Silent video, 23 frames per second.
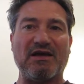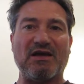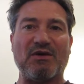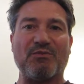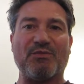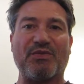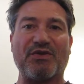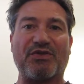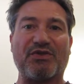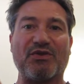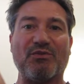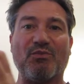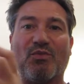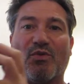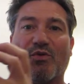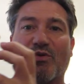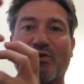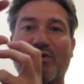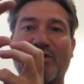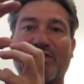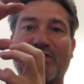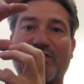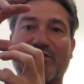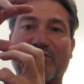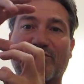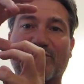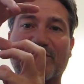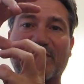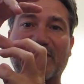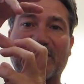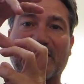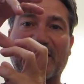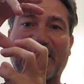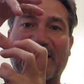But the more you
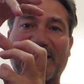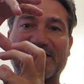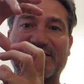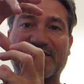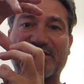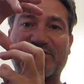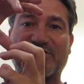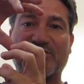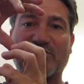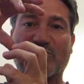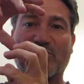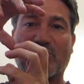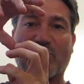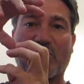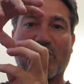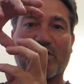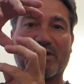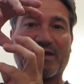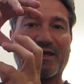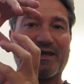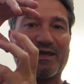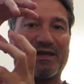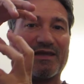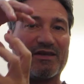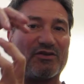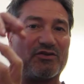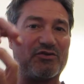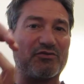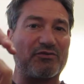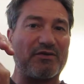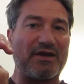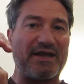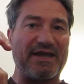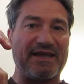realize that you're walking in
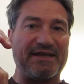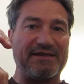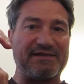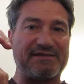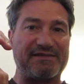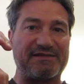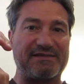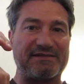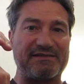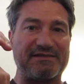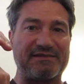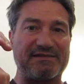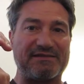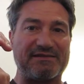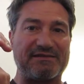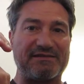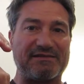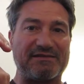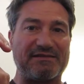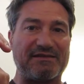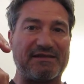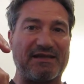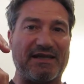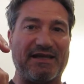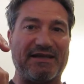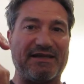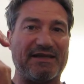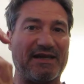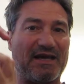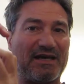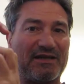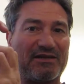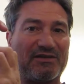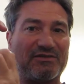grace and
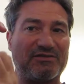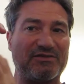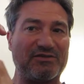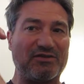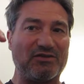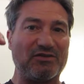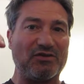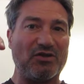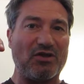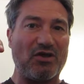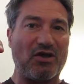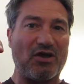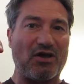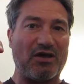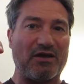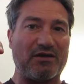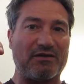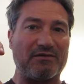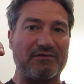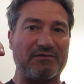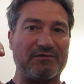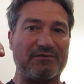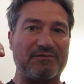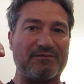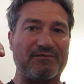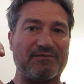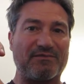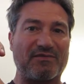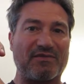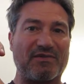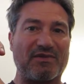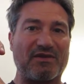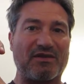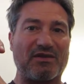not under the law,
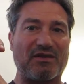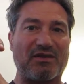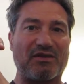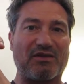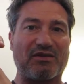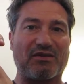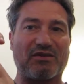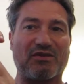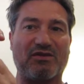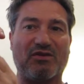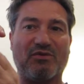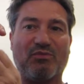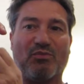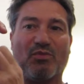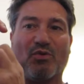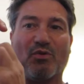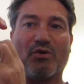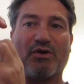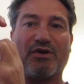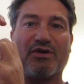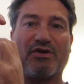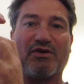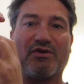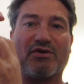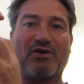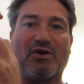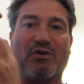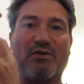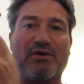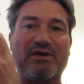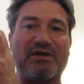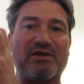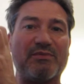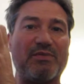the more you're
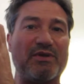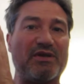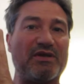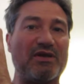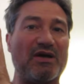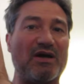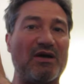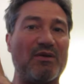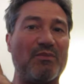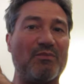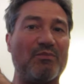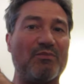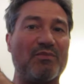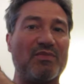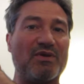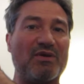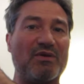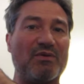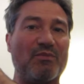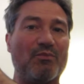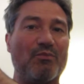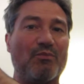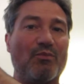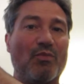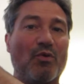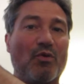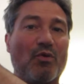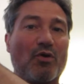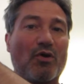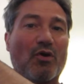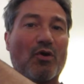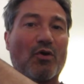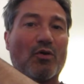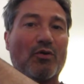going to become
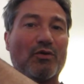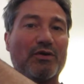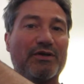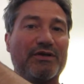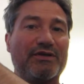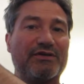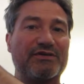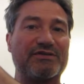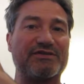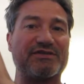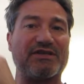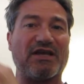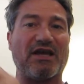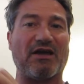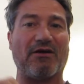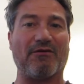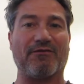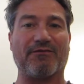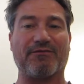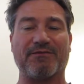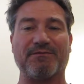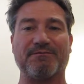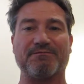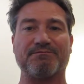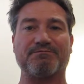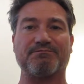more holy yourself.